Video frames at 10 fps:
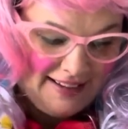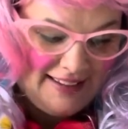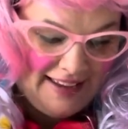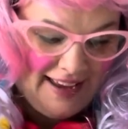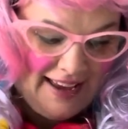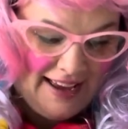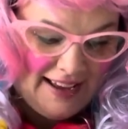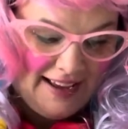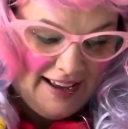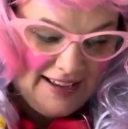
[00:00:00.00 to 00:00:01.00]
Yeah,
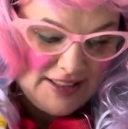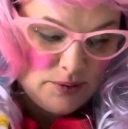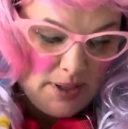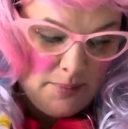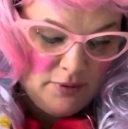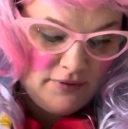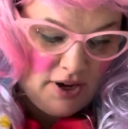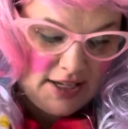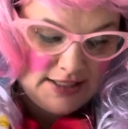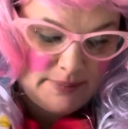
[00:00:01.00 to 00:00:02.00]
so
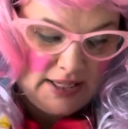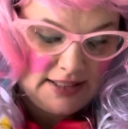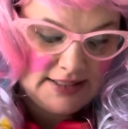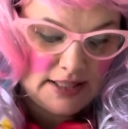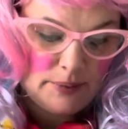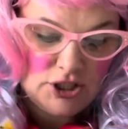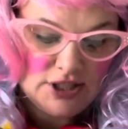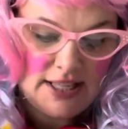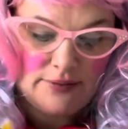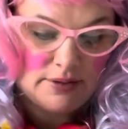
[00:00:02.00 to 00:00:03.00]
improvise means that we
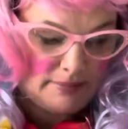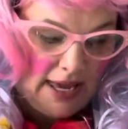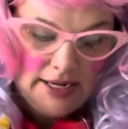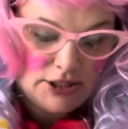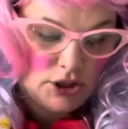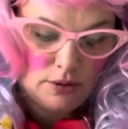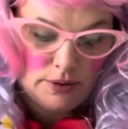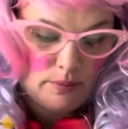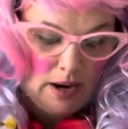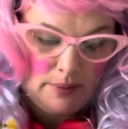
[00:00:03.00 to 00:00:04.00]
just have to make do
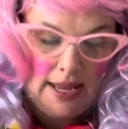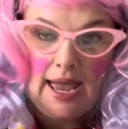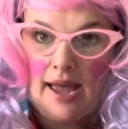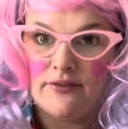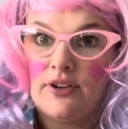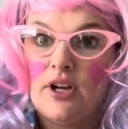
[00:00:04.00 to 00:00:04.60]
with what we have.